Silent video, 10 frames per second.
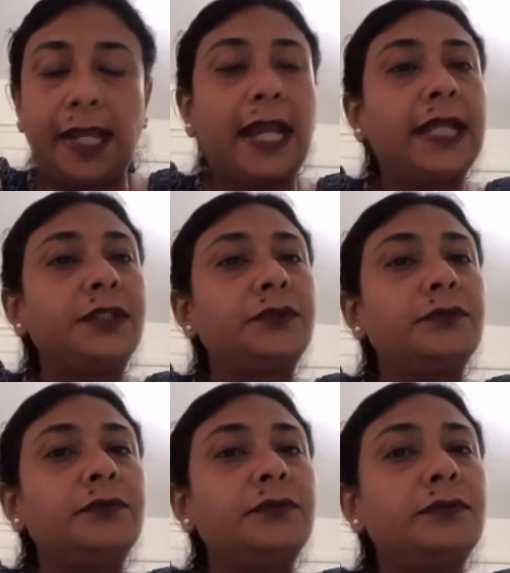And
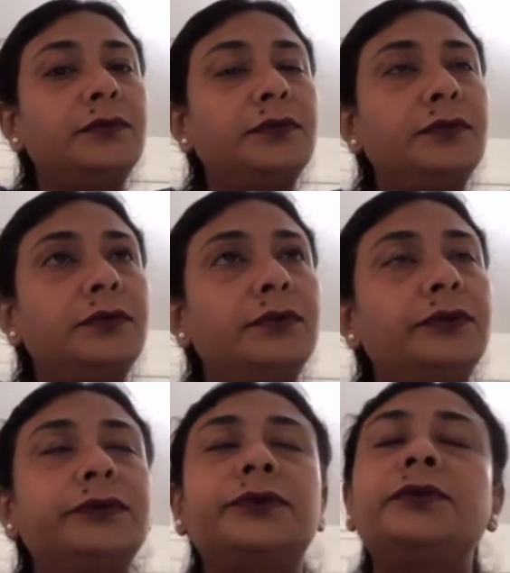
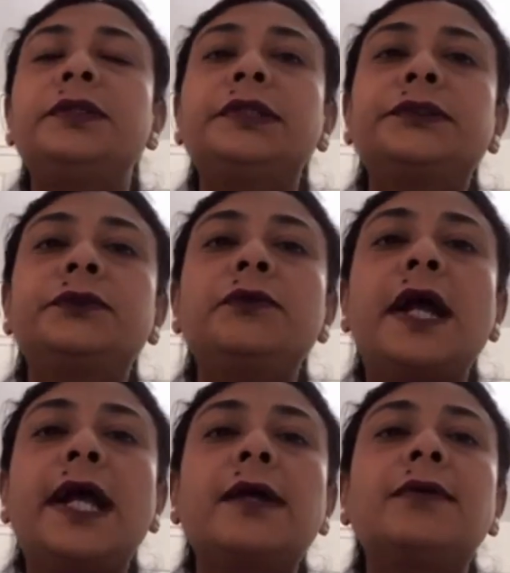students who
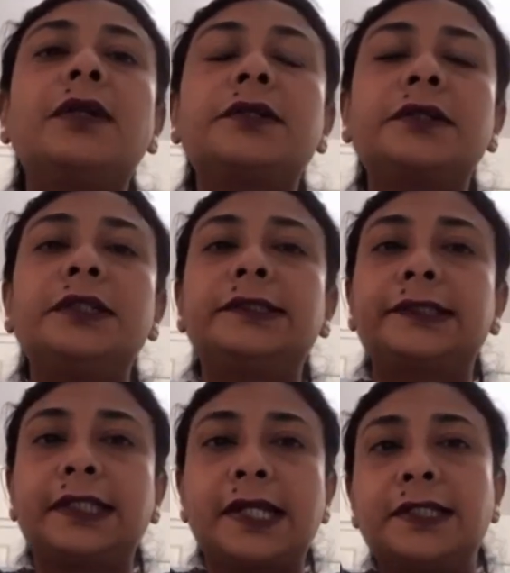have already
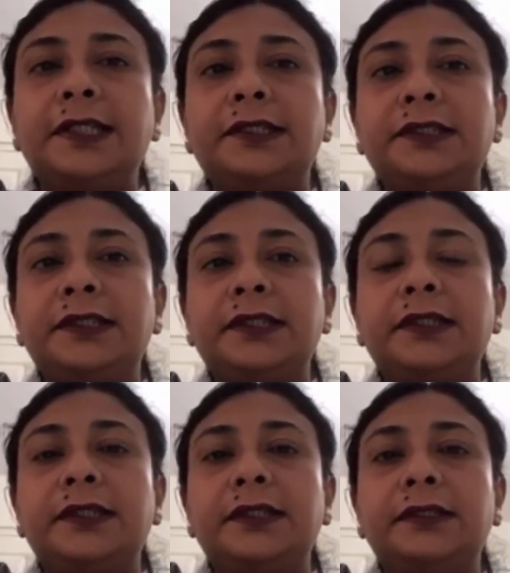studied
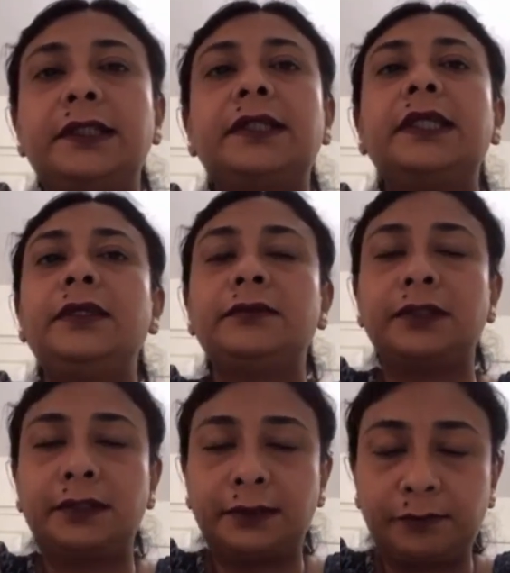
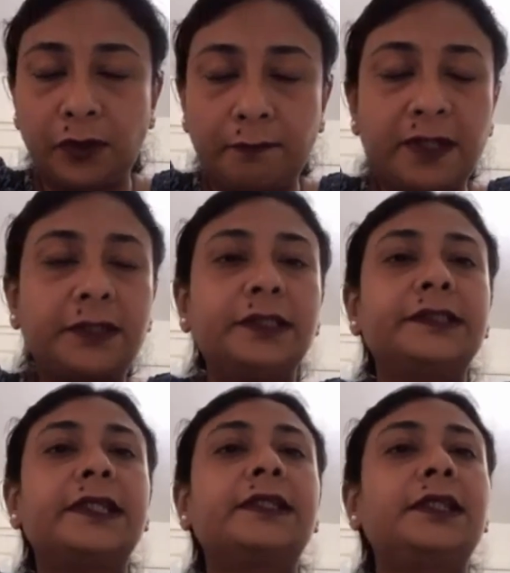the
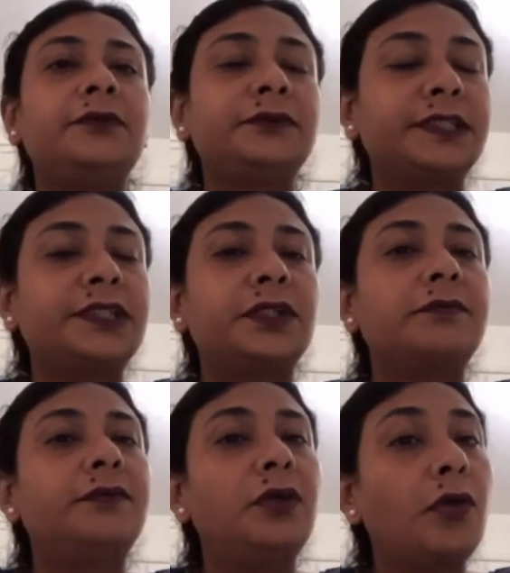properties and usage
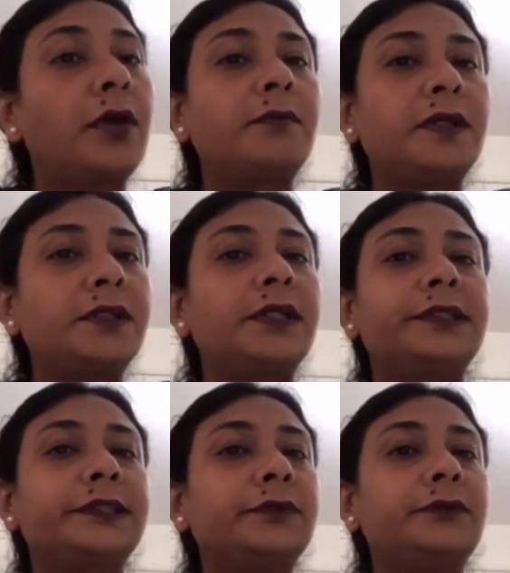of
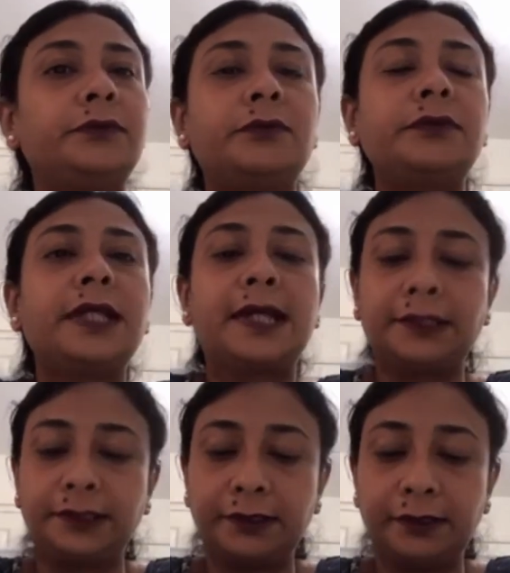nonmetals, you know
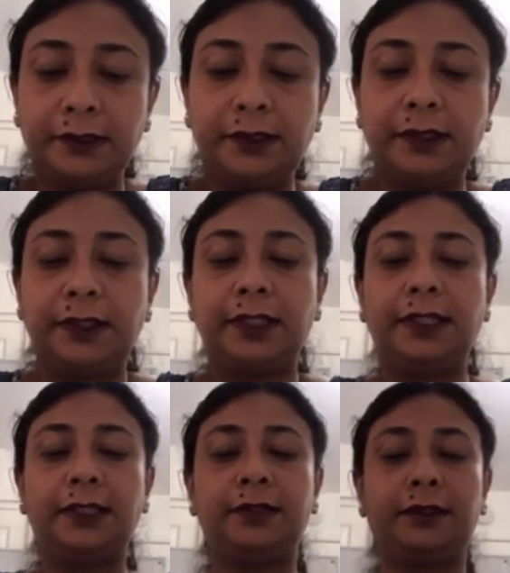that
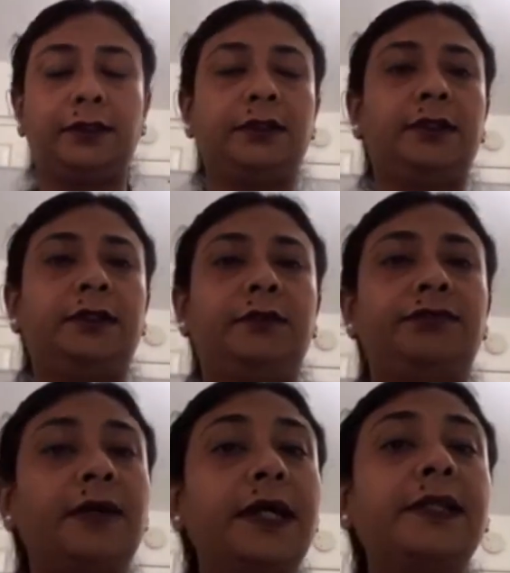in
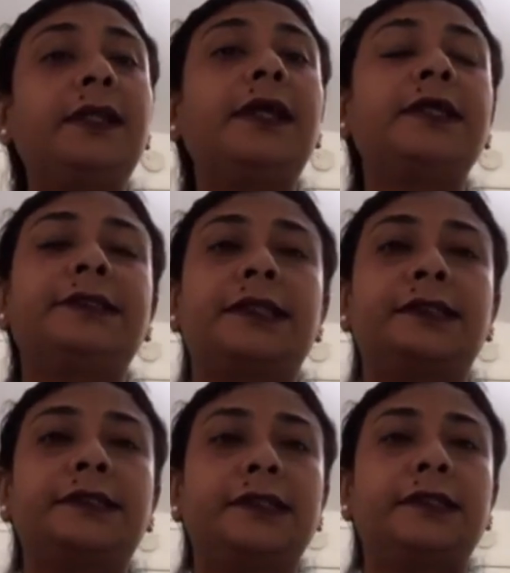
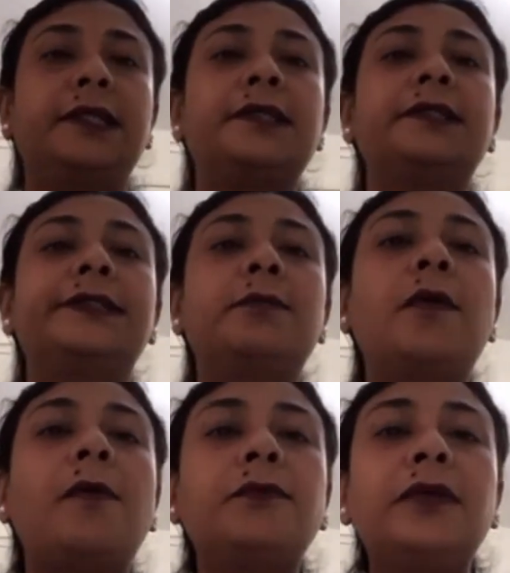fertilizers there is a
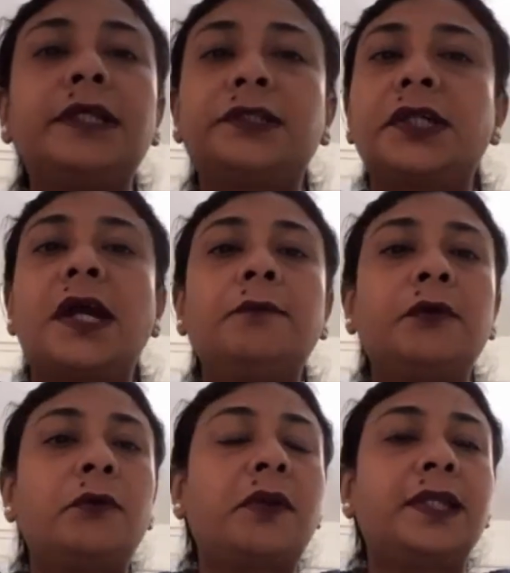popular term
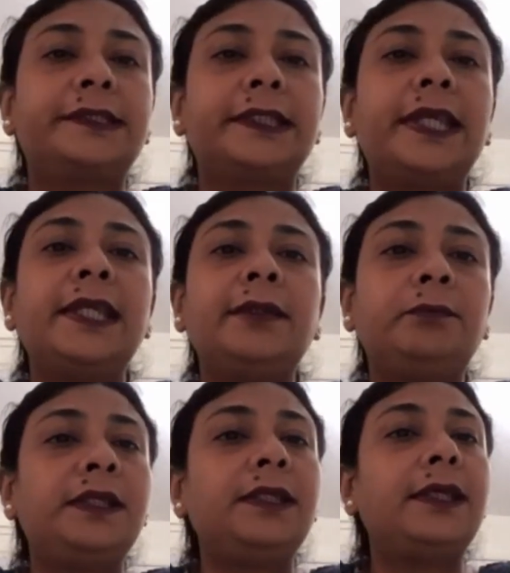known as
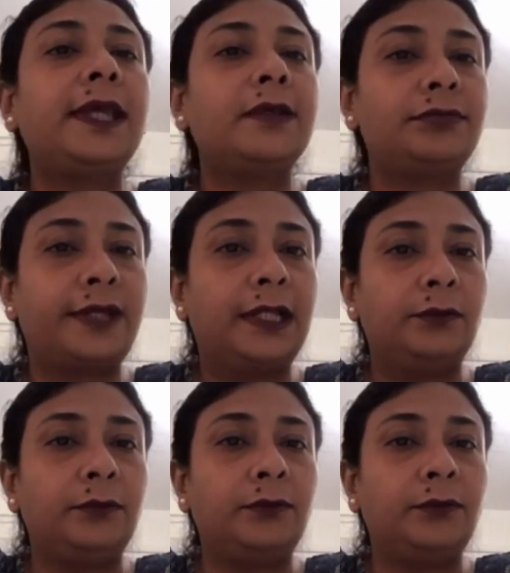NPK
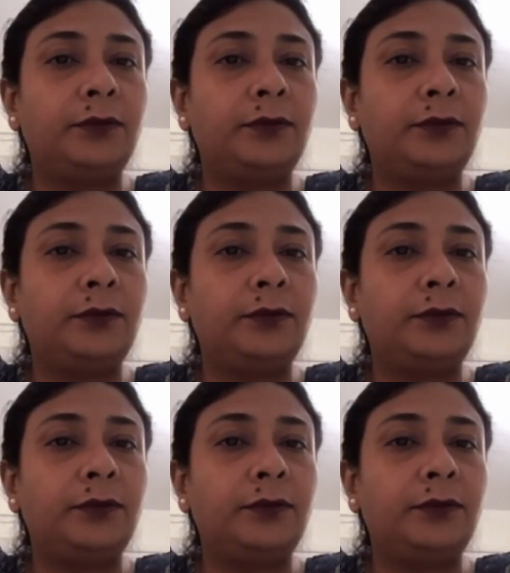value.